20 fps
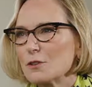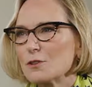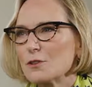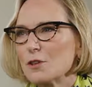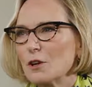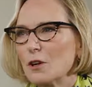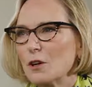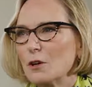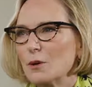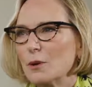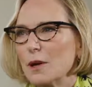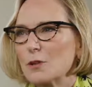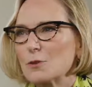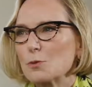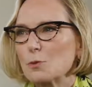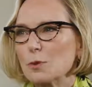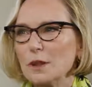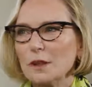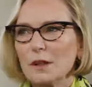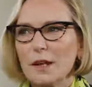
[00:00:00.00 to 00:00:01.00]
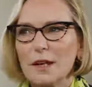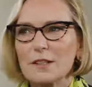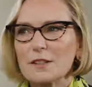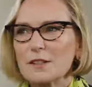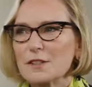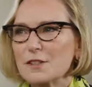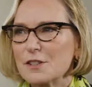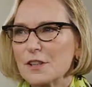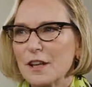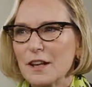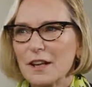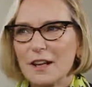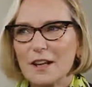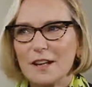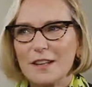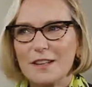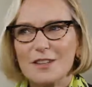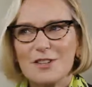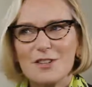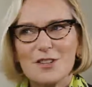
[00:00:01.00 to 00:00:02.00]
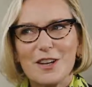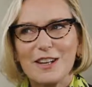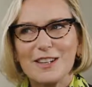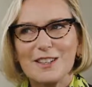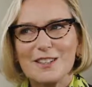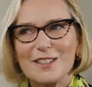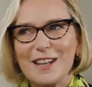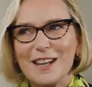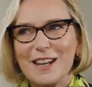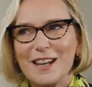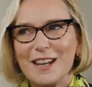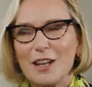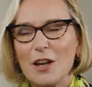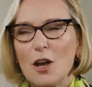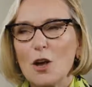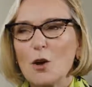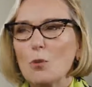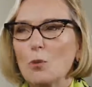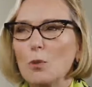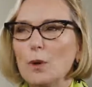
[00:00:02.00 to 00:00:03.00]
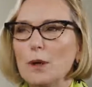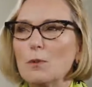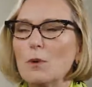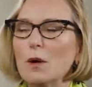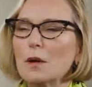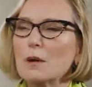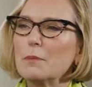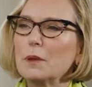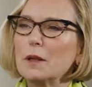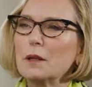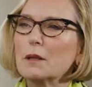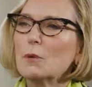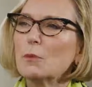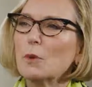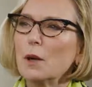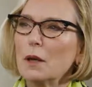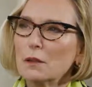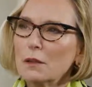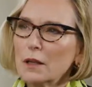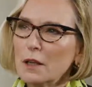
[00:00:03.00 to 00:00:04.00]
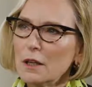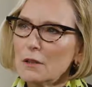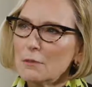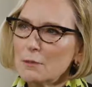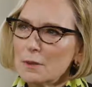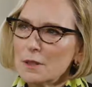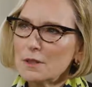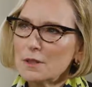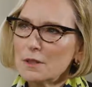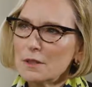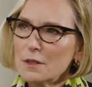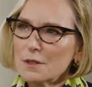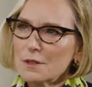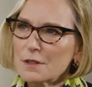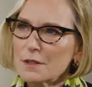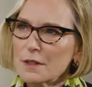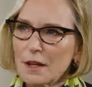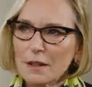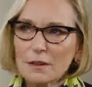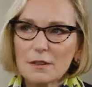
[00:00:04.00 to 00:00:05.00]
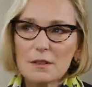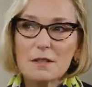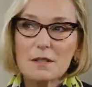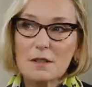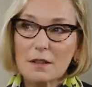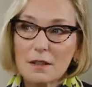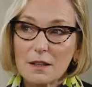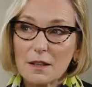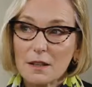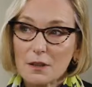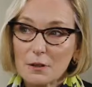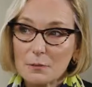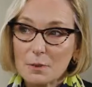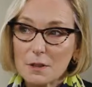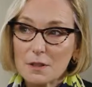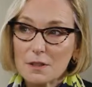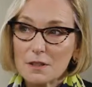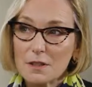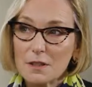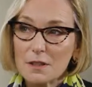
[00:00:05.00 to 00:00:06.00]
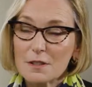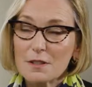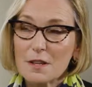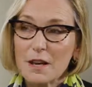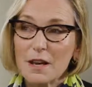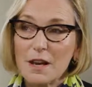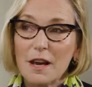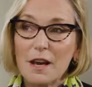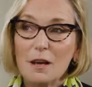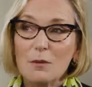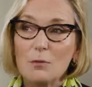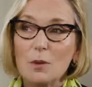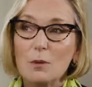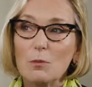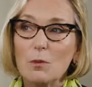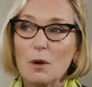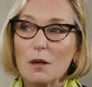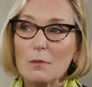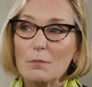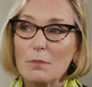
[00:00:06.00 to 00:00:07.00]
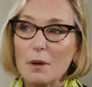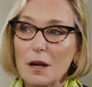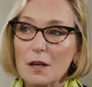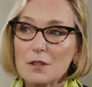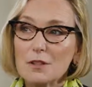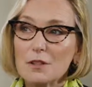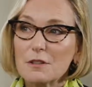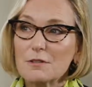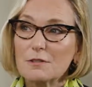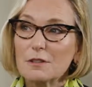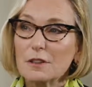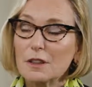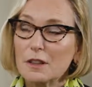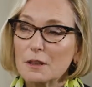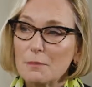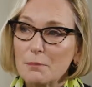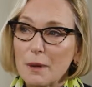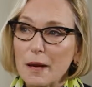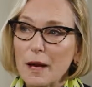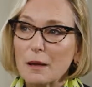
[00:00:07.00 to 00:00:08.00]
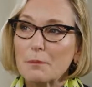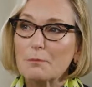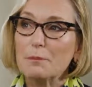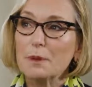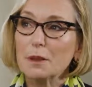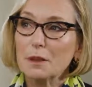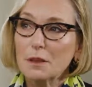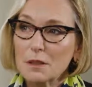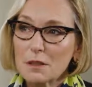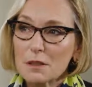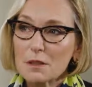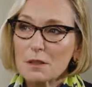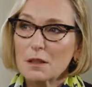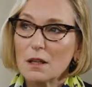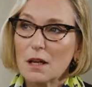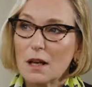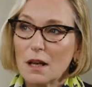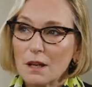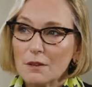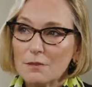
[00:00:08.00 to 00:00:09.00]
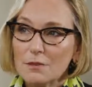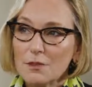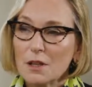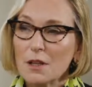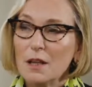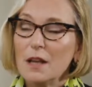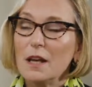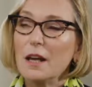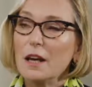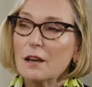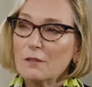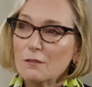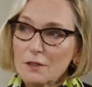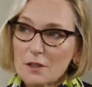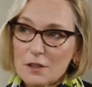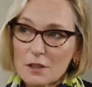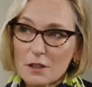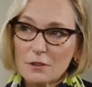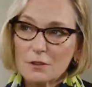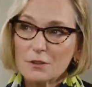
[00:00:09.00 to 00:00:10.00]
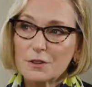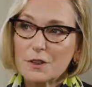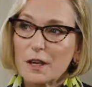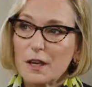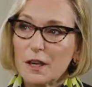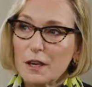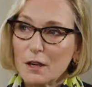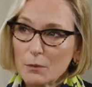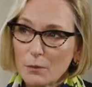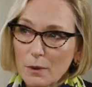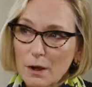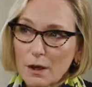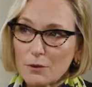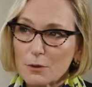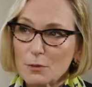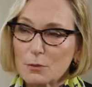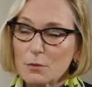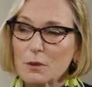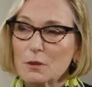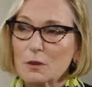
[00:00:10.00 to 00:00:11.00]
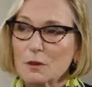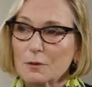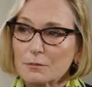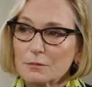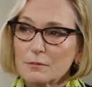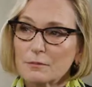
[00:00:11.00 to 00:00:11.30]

So as we like to say at J and J, we want to be in the well care business, not the sick care business, and we want to positively impact billions of lives every single day around the world.